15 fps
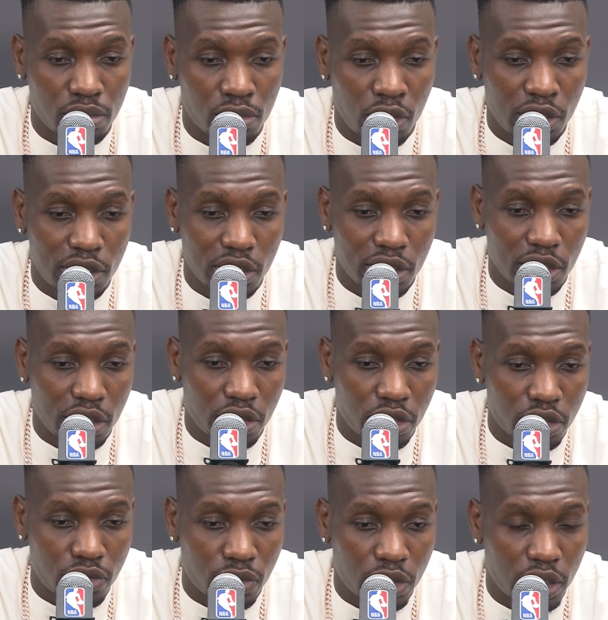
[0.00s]
one thing Nick
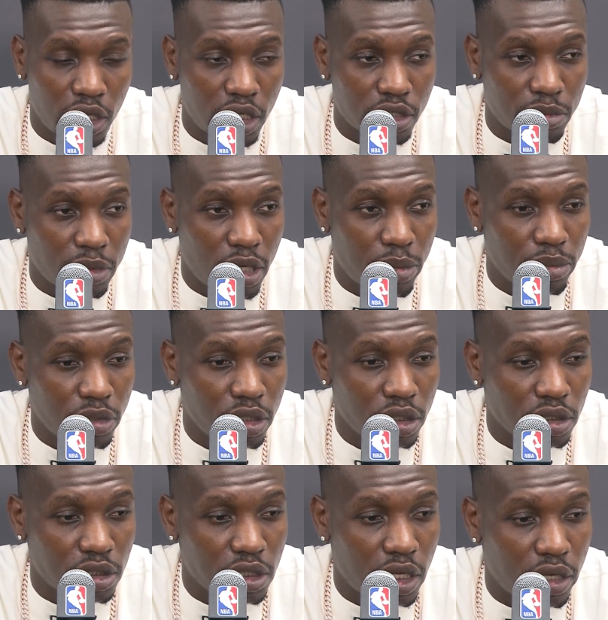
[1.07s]
Nurse realized about me
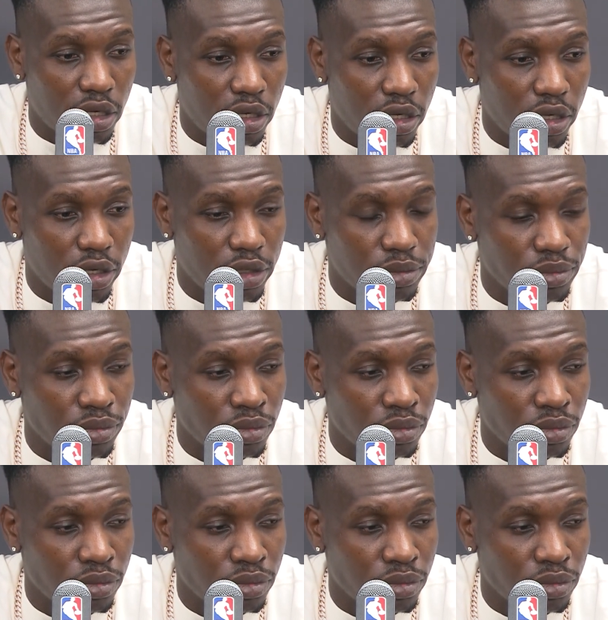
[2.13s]
is that, uh,